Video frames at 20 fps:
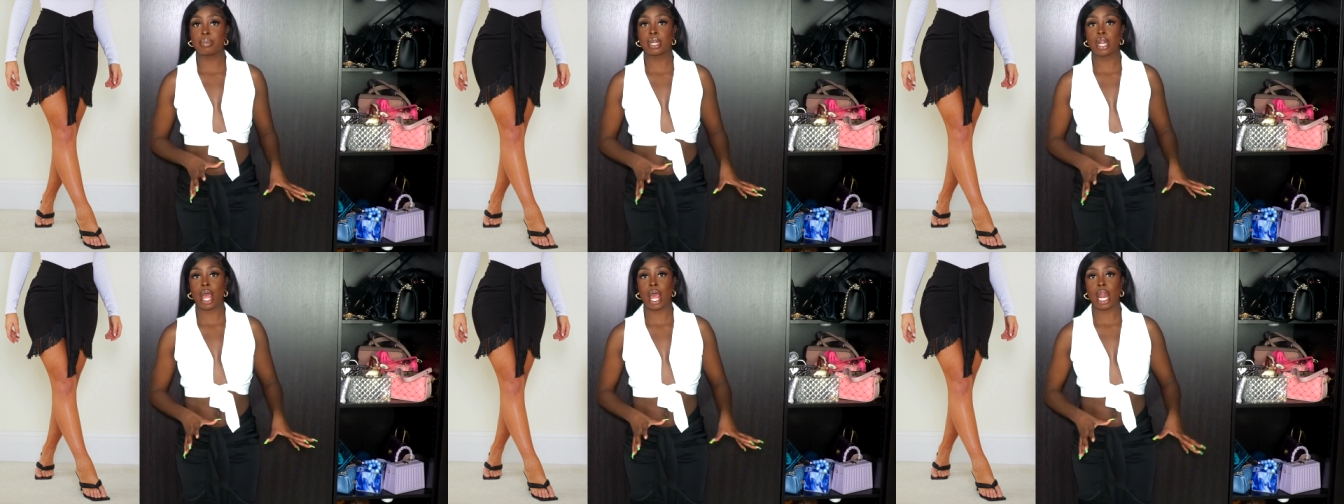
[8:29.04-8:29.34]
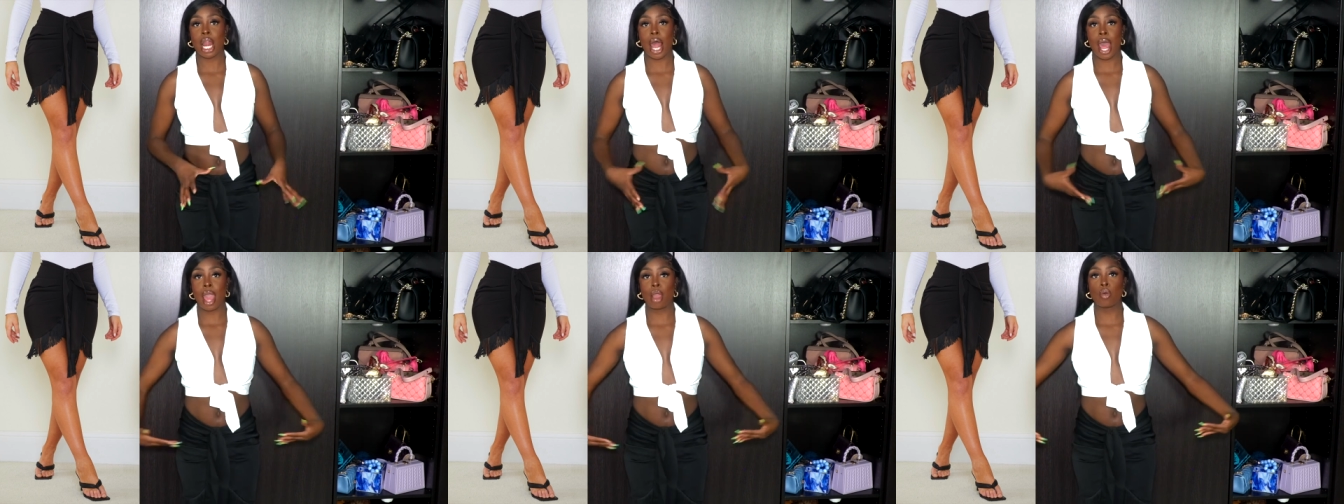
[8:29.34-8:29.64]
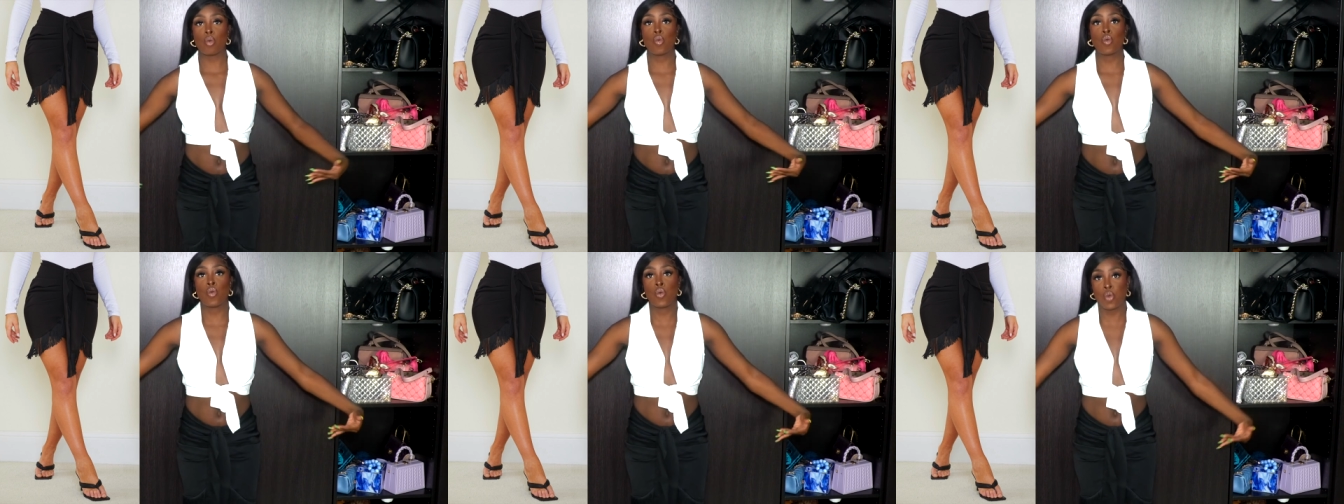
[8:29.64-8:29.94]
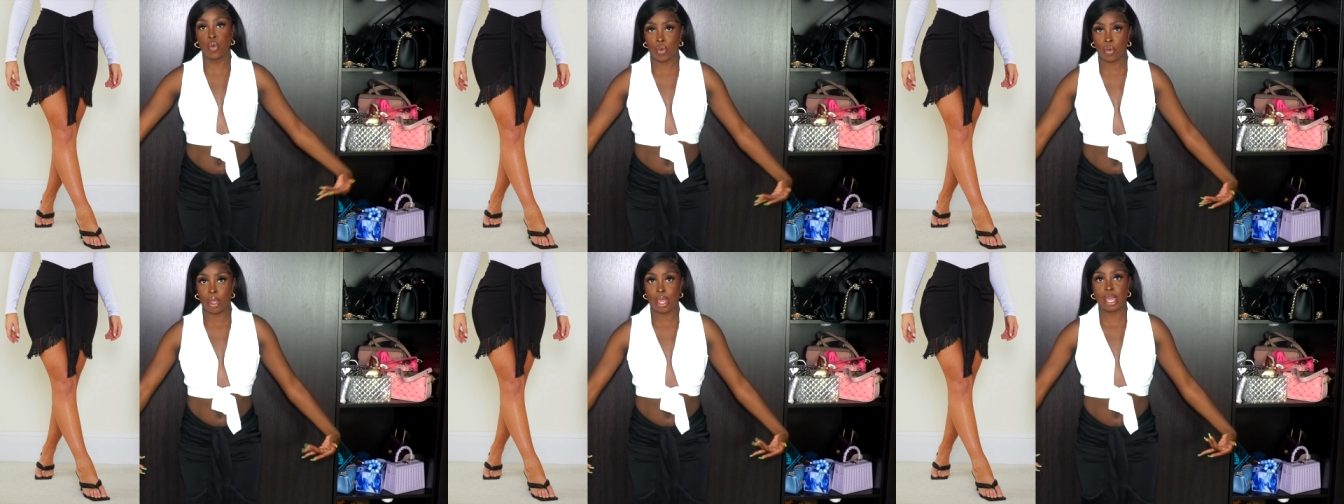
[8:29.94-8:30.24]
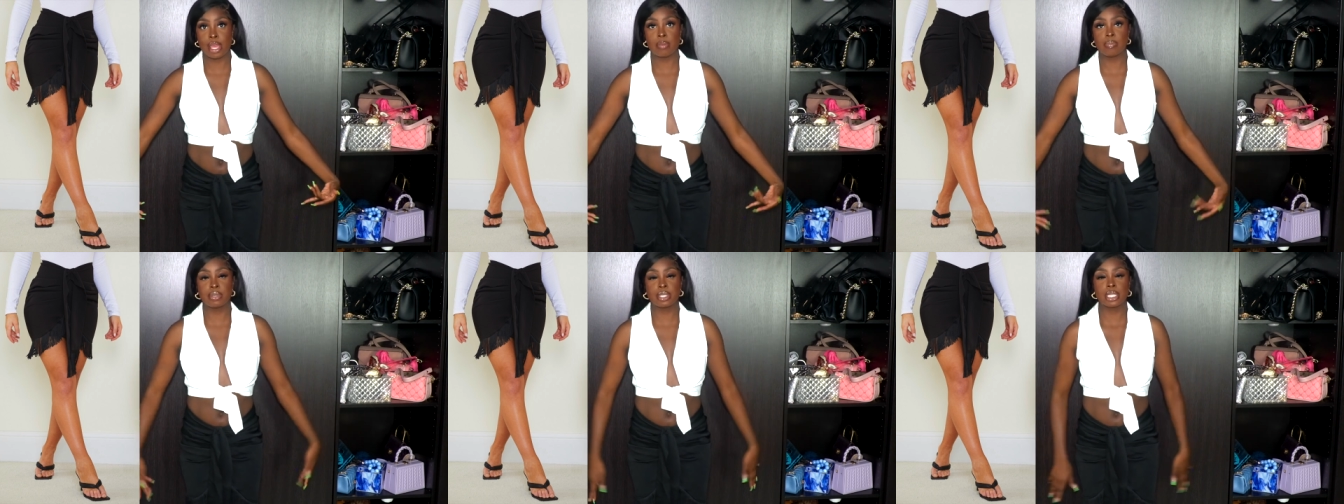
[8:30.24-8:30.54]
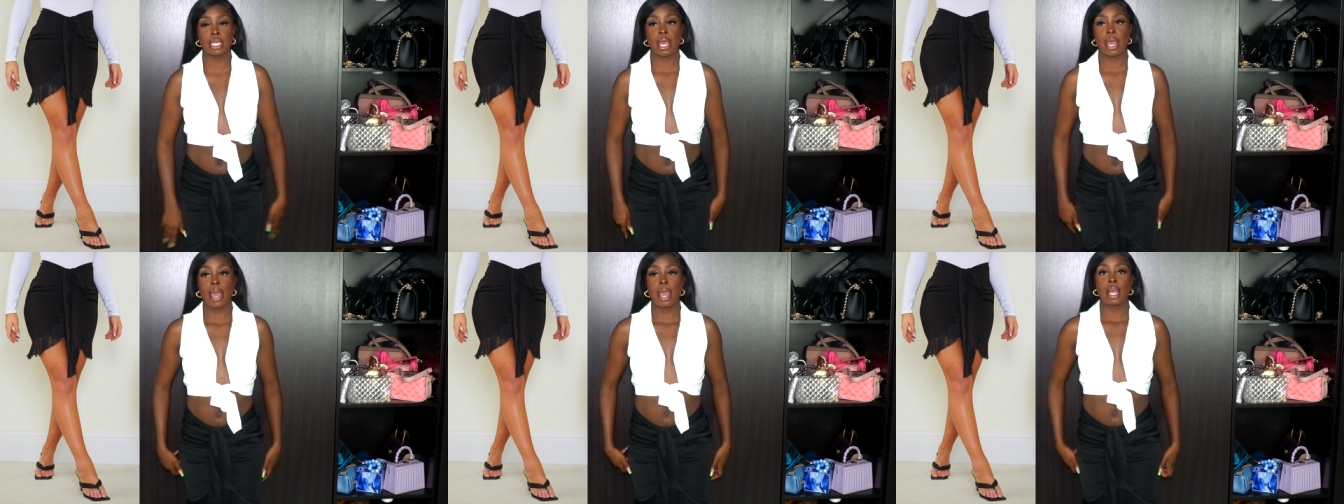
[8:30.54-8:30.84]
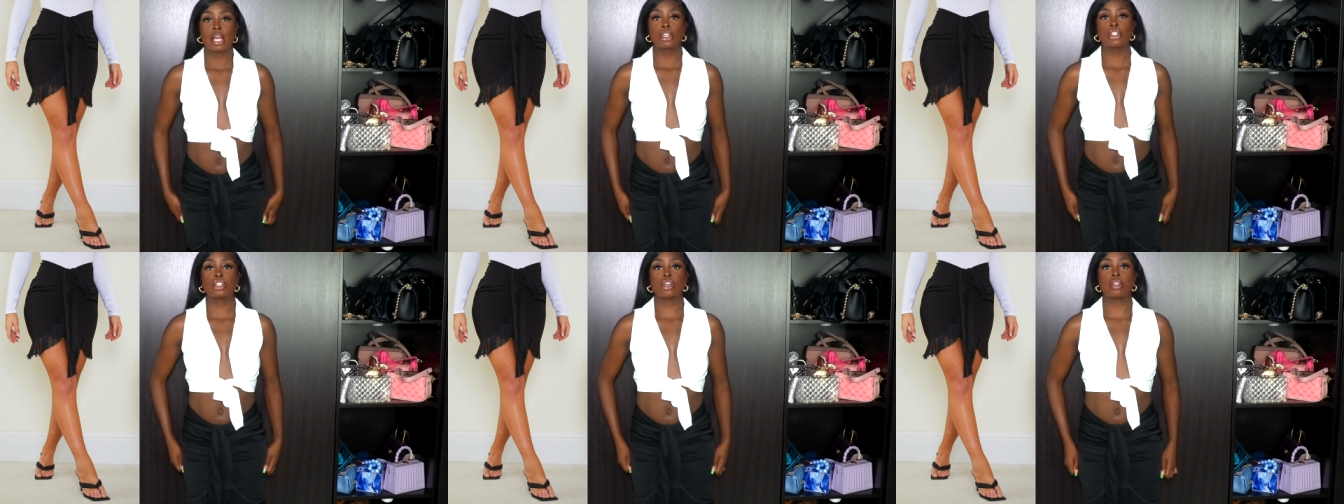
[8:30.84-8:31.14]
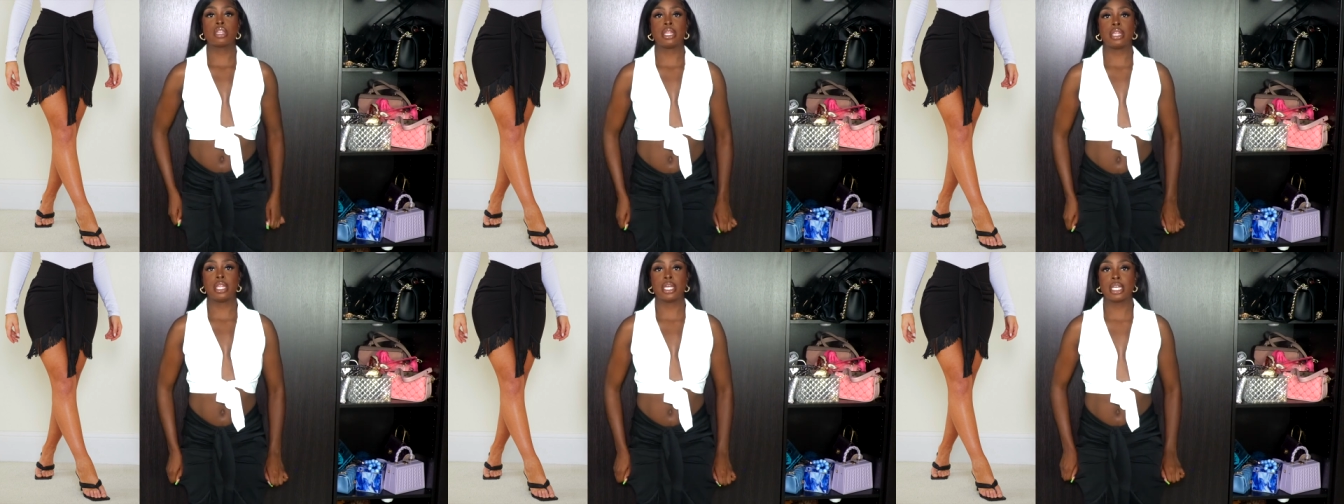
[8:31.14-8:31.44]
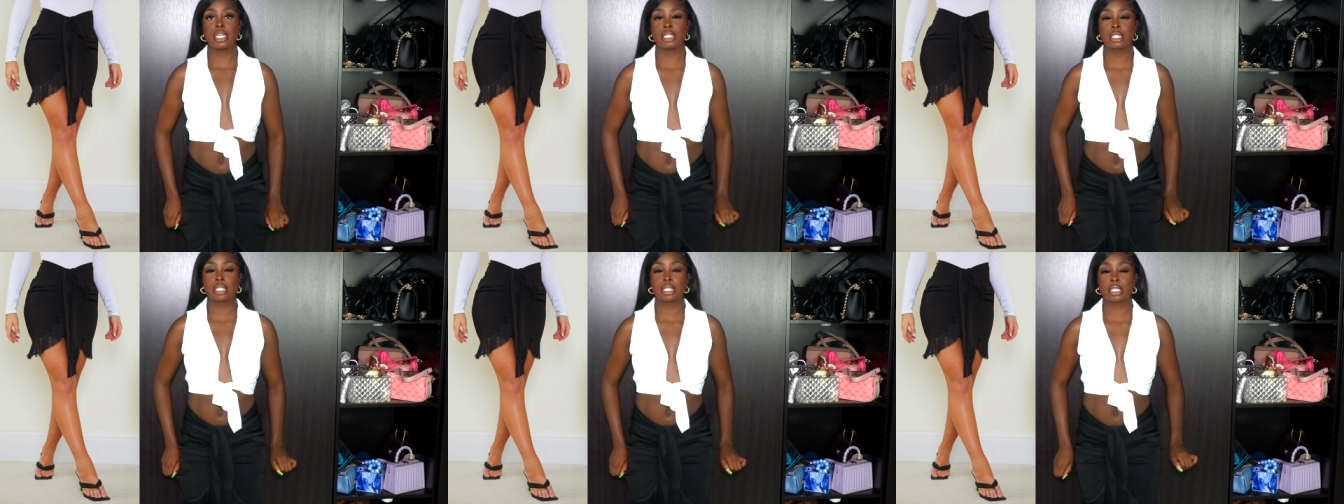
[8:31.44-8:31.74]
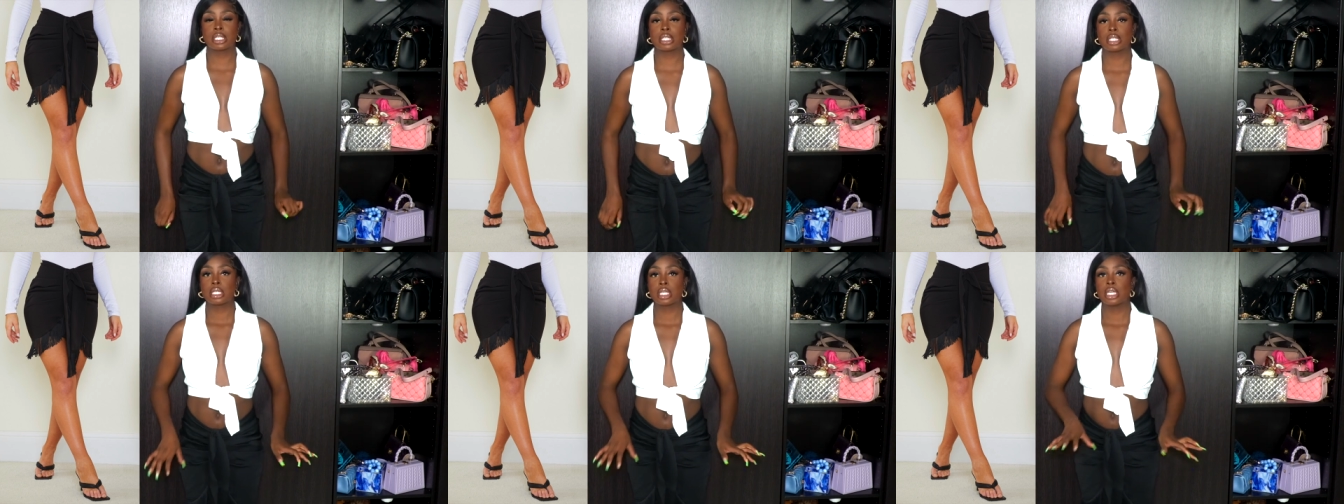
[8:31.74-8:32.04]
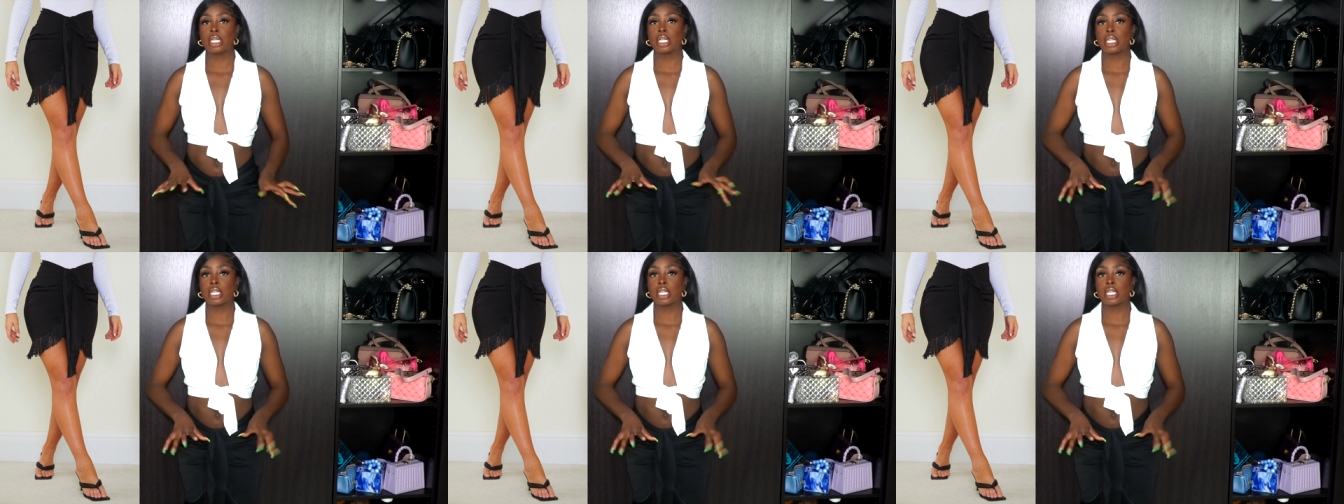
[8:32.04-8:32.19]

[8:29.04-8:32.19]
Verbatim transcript: but not like woof, hips. So this